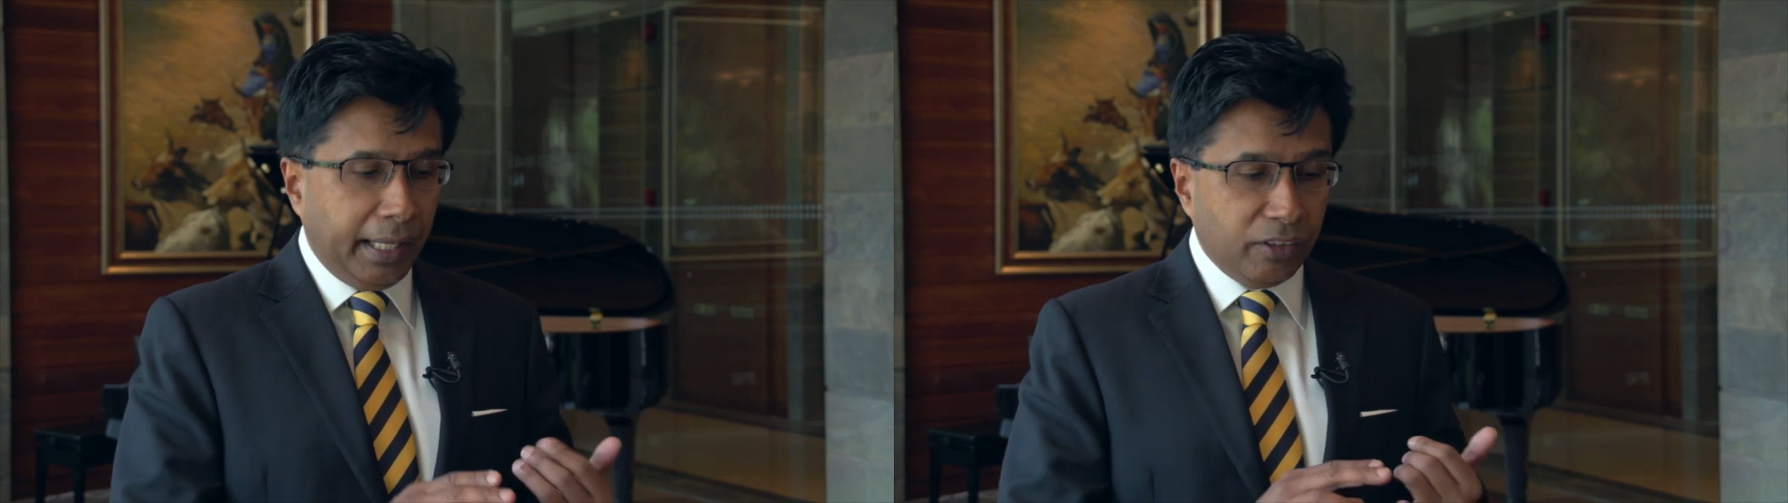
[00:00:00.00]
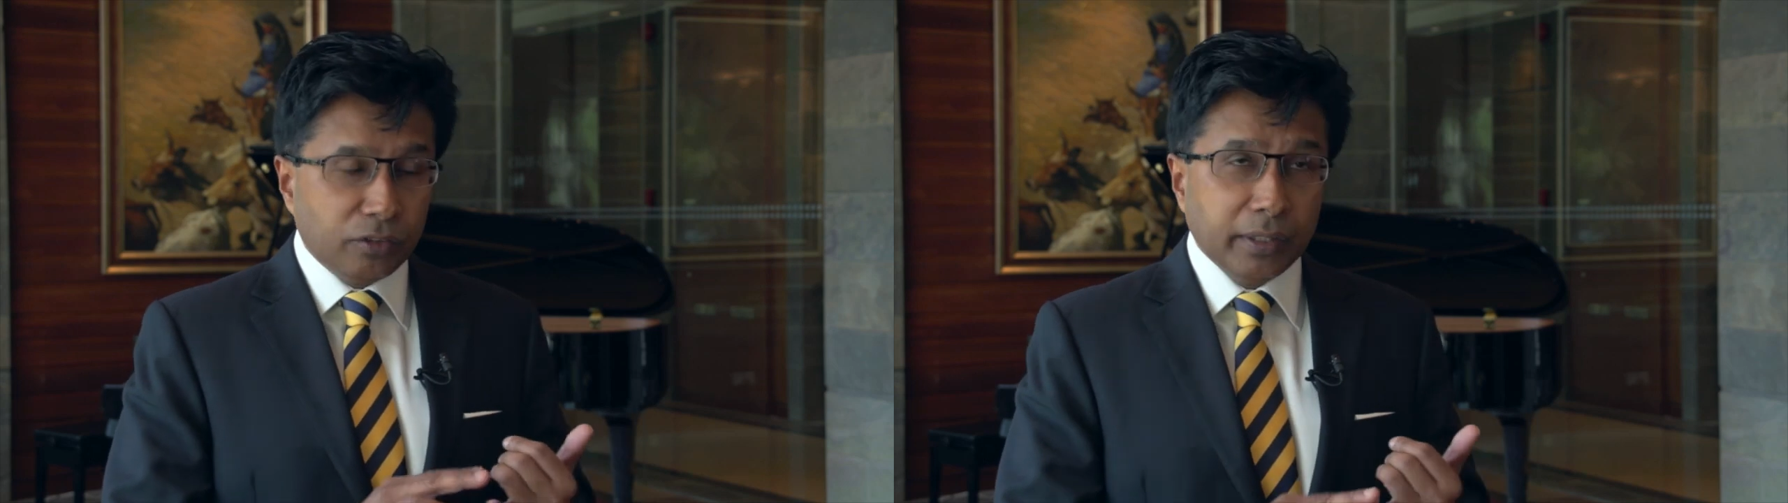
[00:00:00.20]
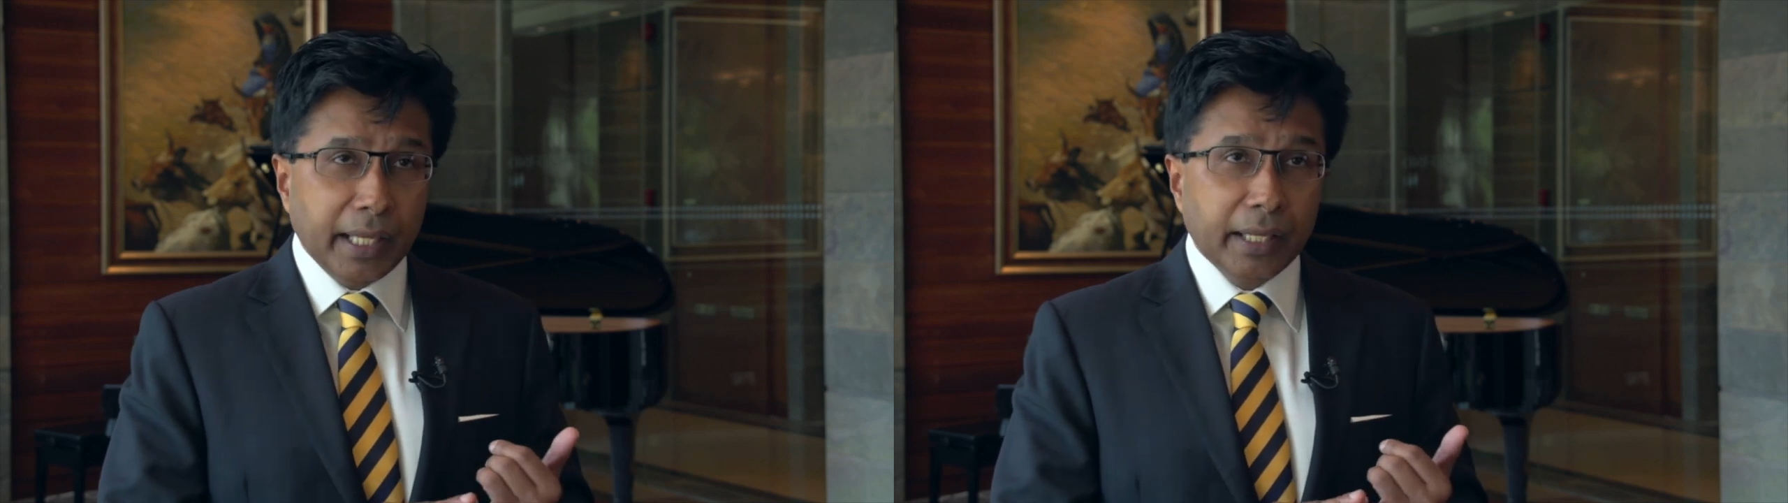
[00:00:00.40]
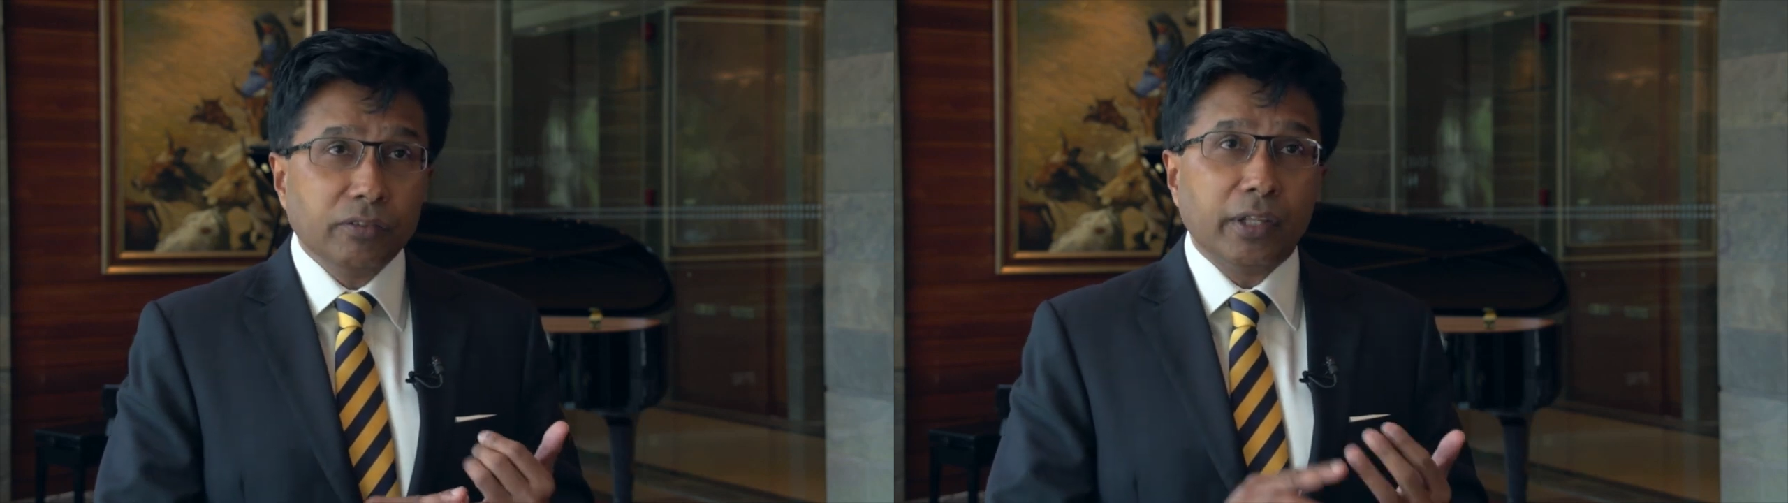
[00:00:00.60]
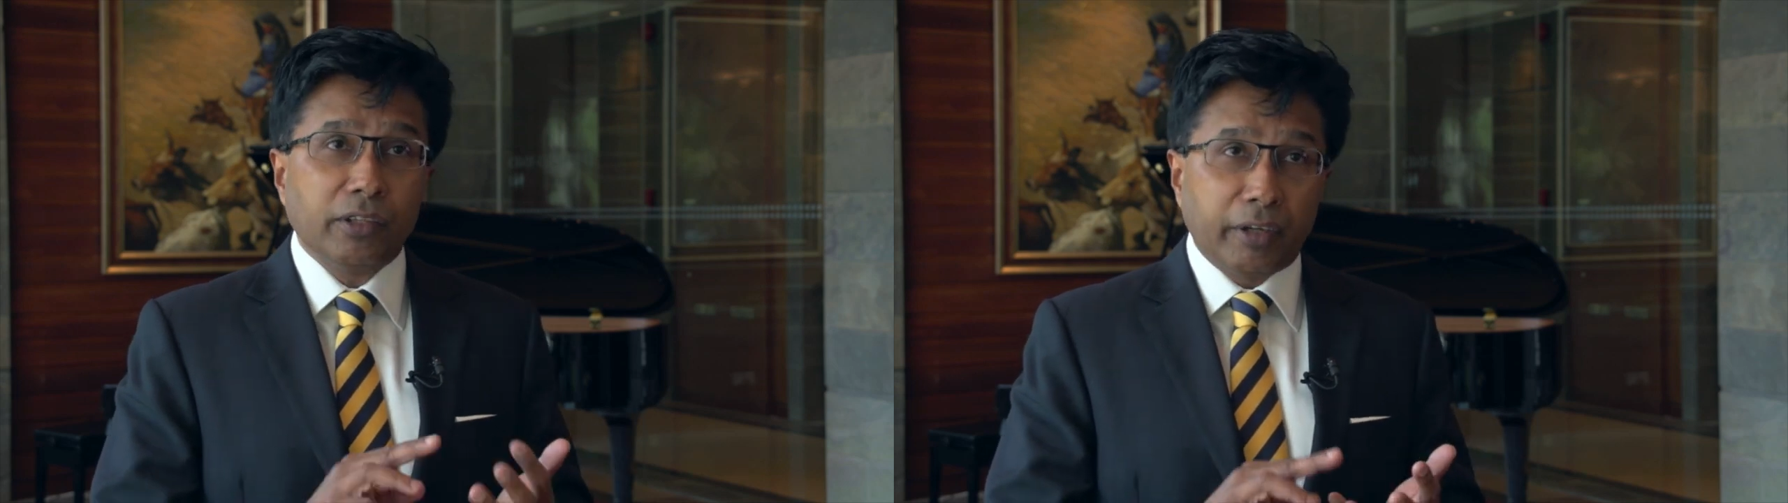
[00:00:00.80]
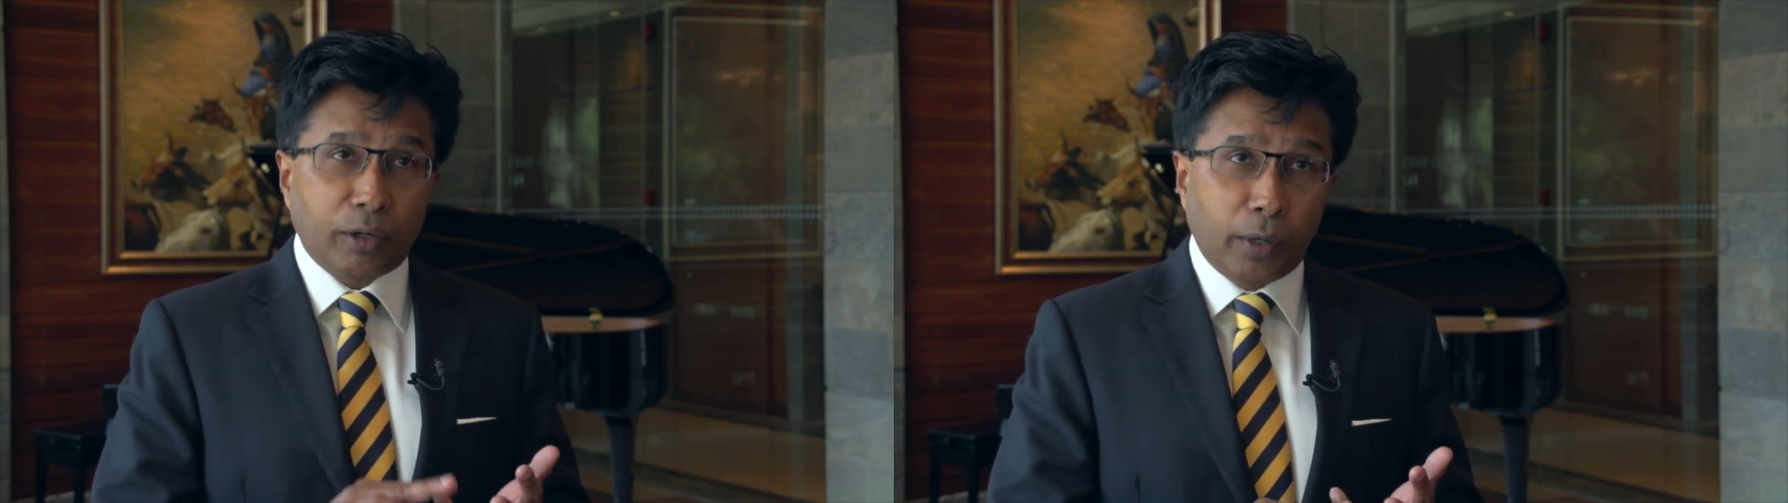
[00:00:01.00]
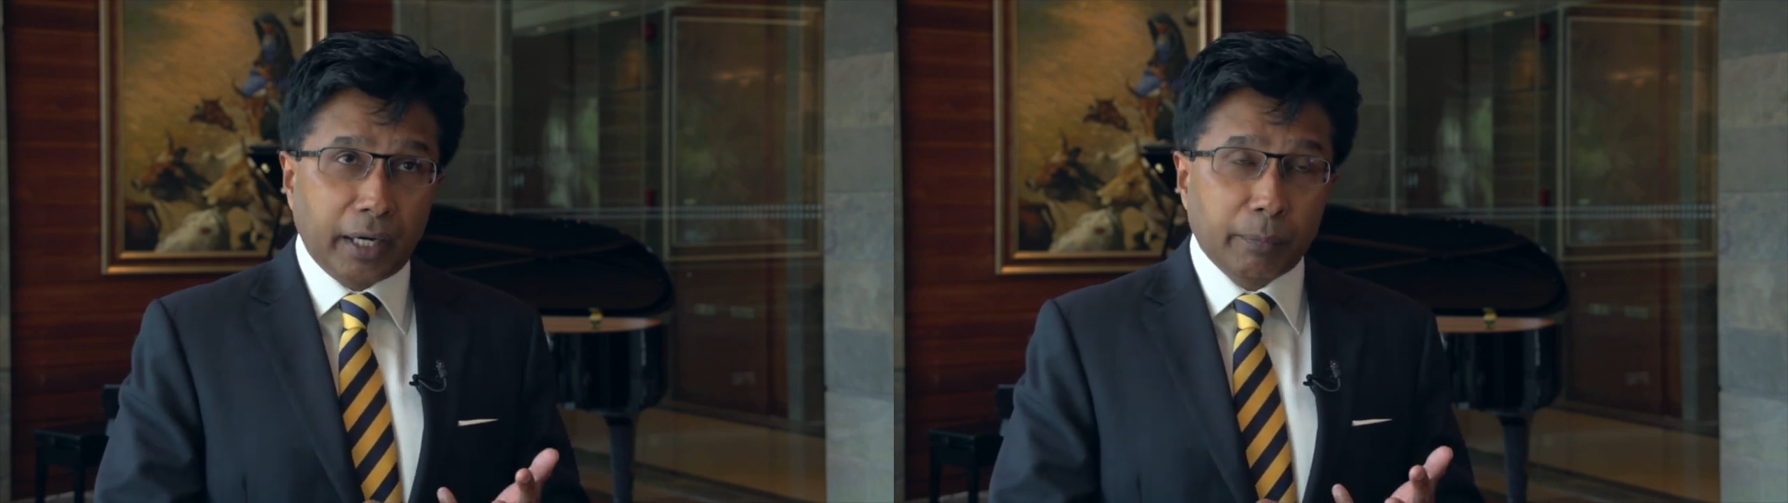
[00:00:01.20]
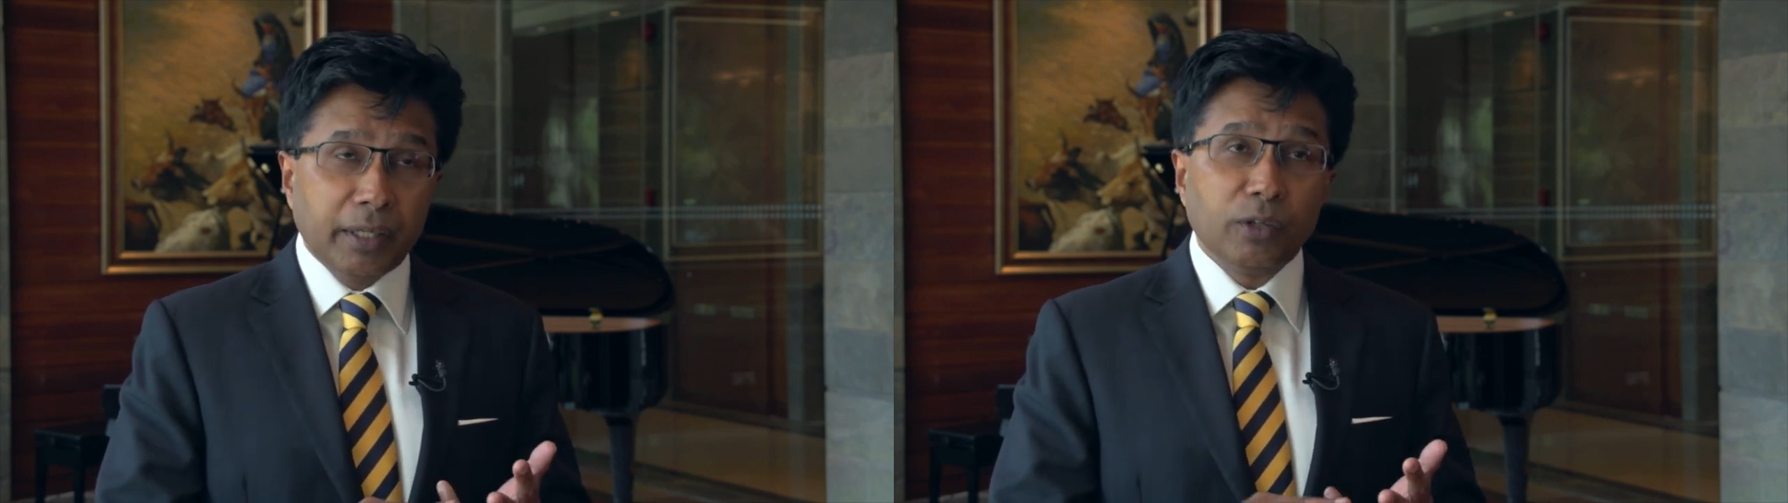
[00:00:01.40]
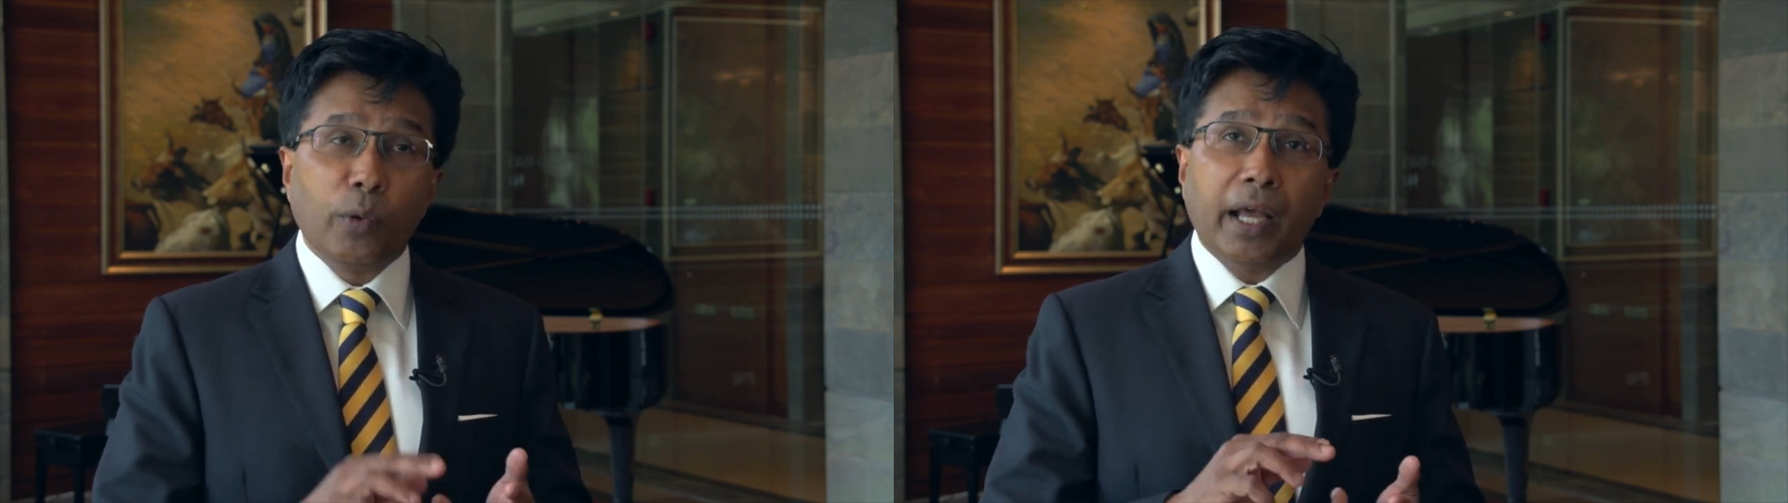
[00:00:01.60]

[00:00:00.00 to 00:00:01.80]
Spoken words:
his needs, his requirement,